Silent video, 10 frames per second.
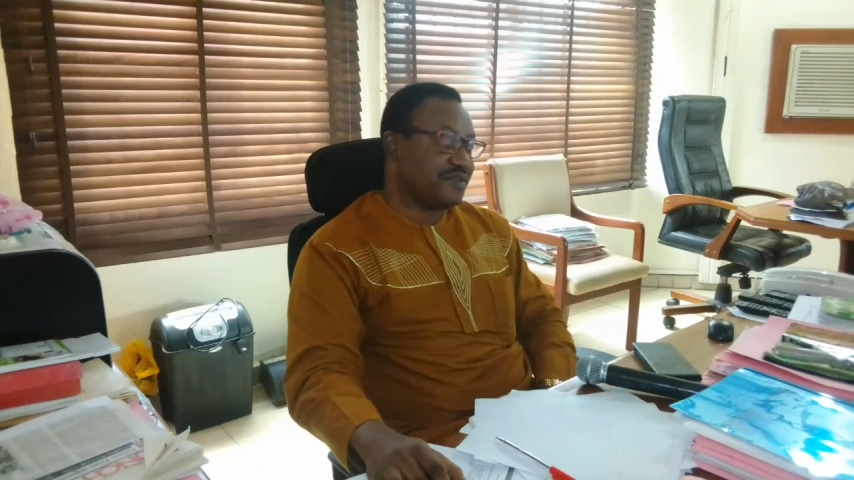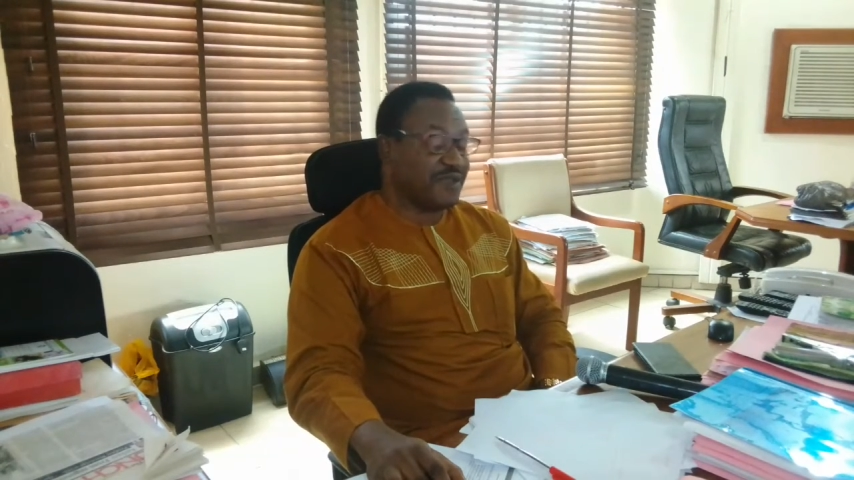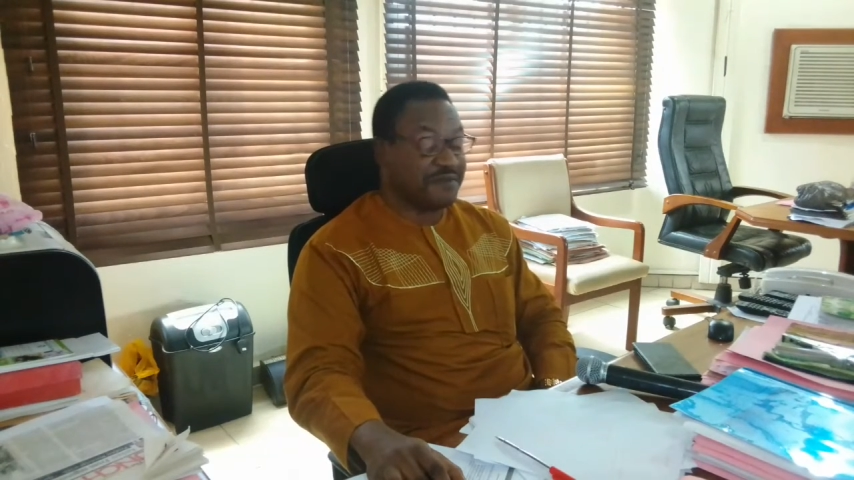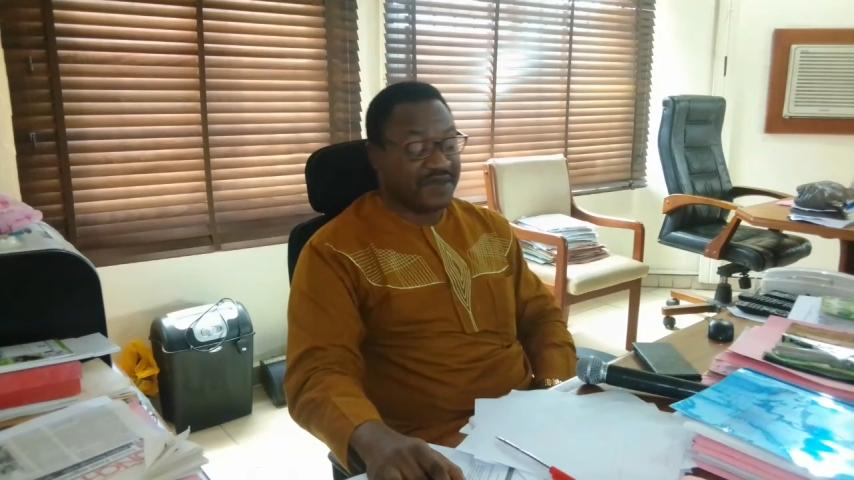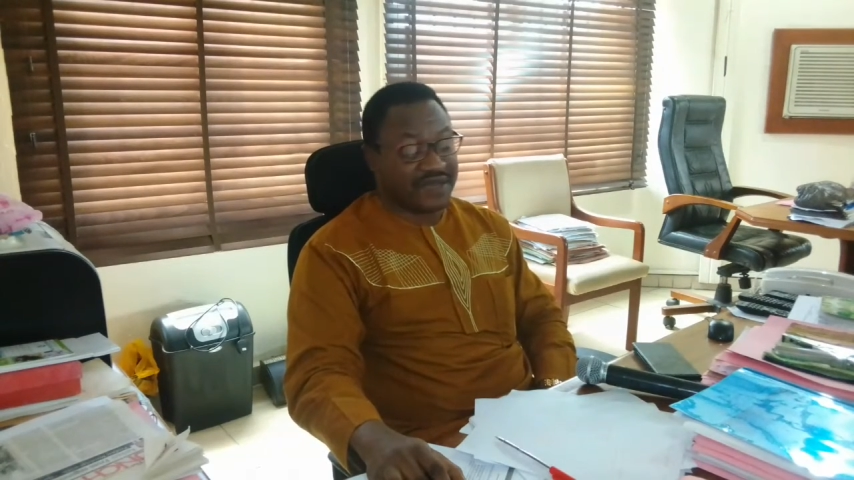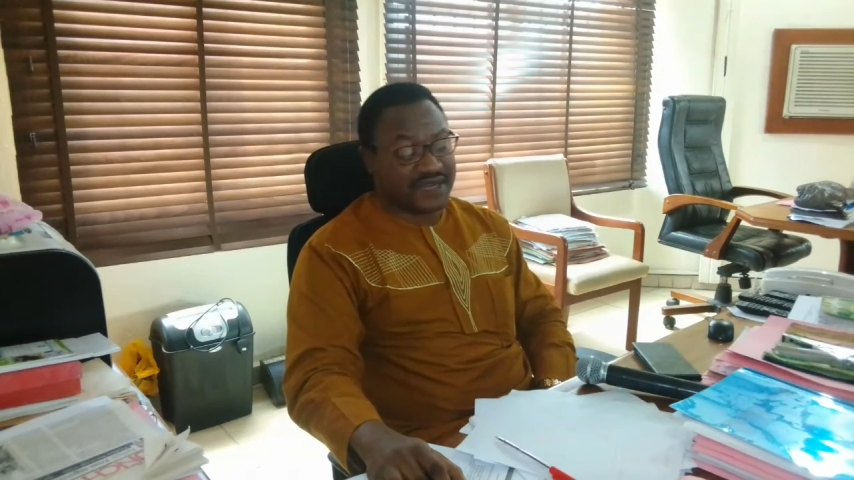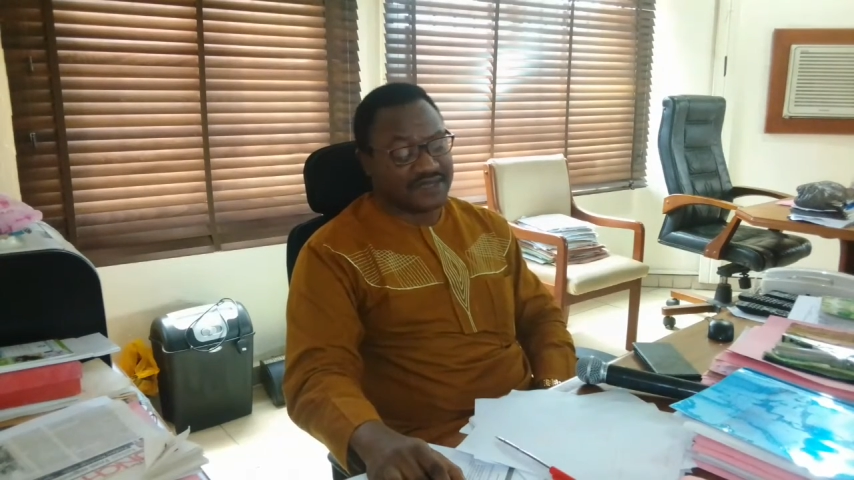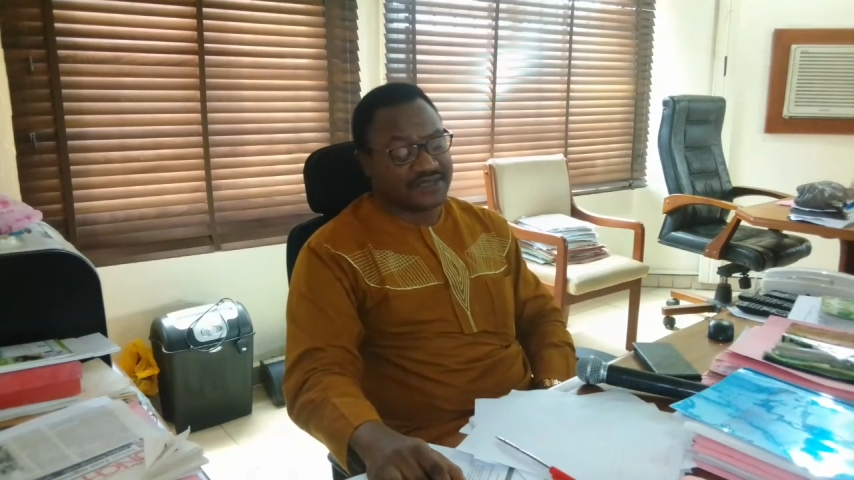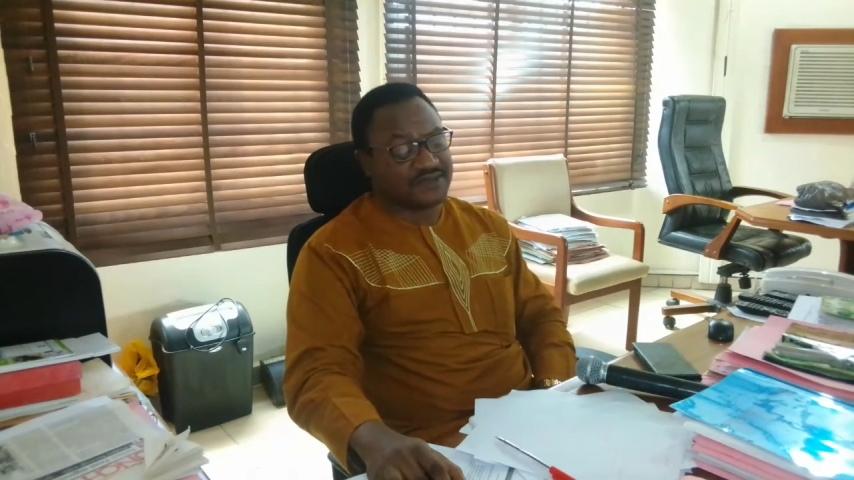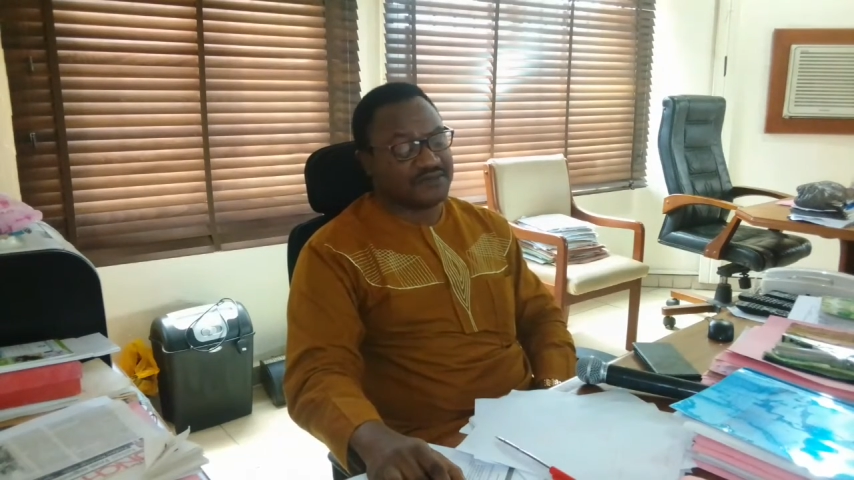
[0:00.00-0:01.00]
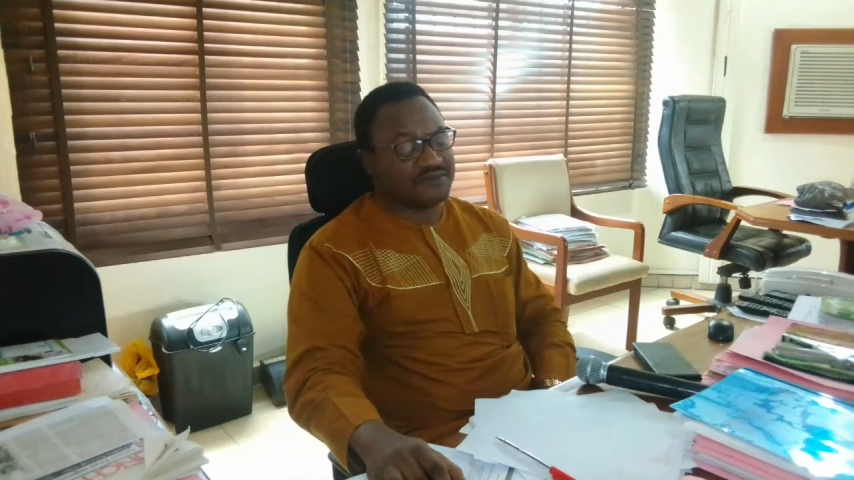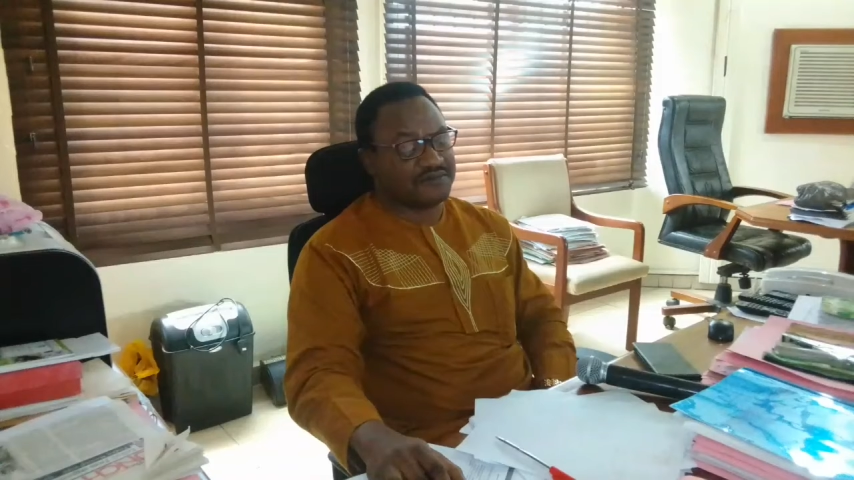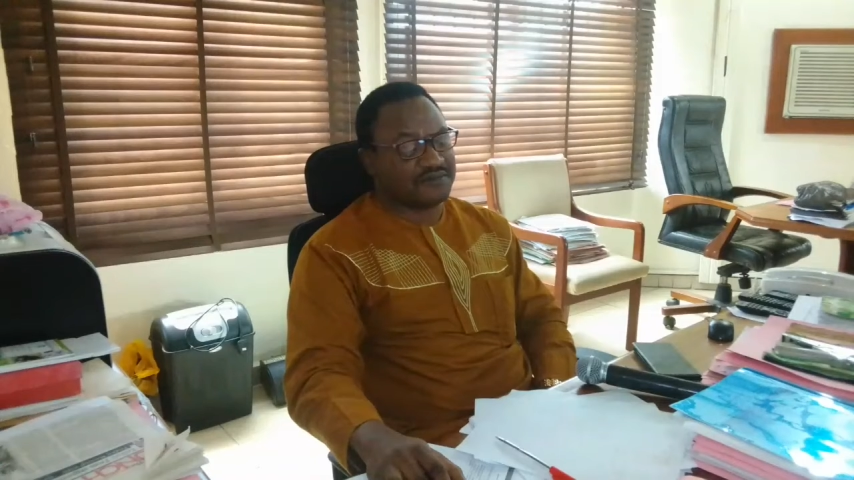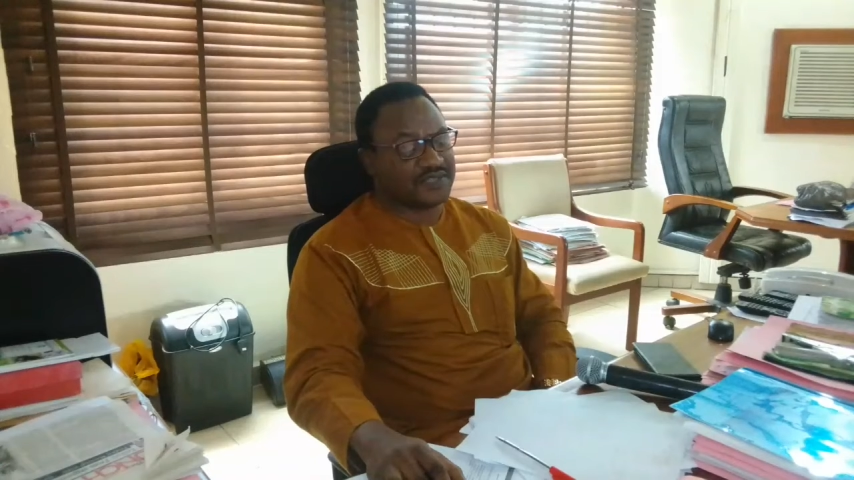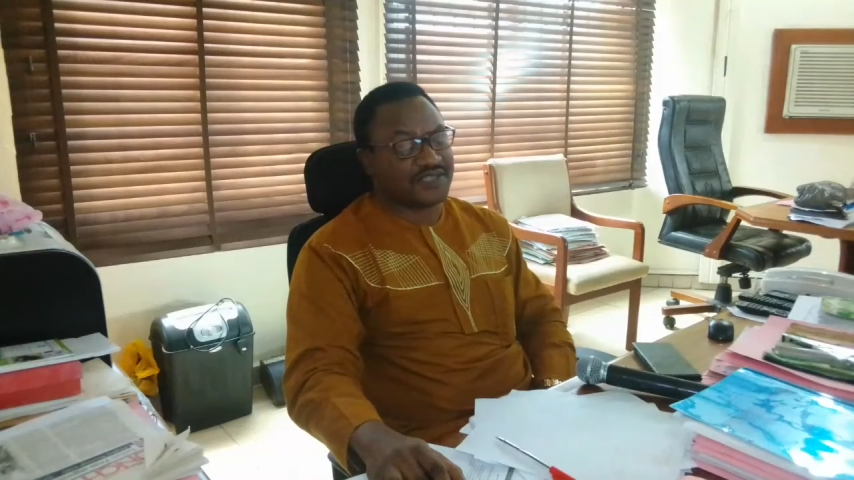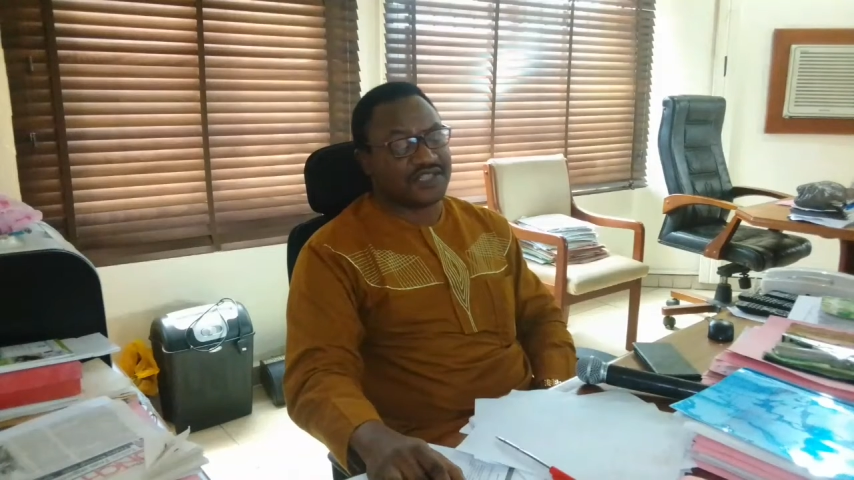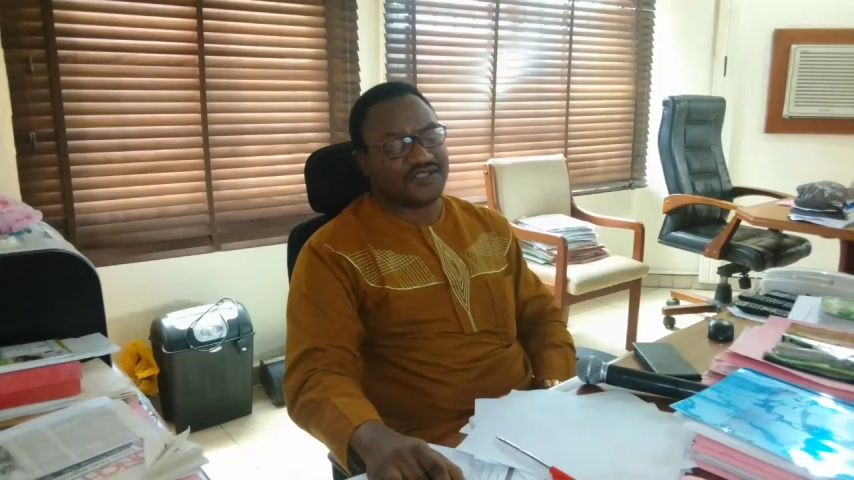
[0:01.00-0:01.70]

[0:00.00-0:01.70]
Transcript: Remember that the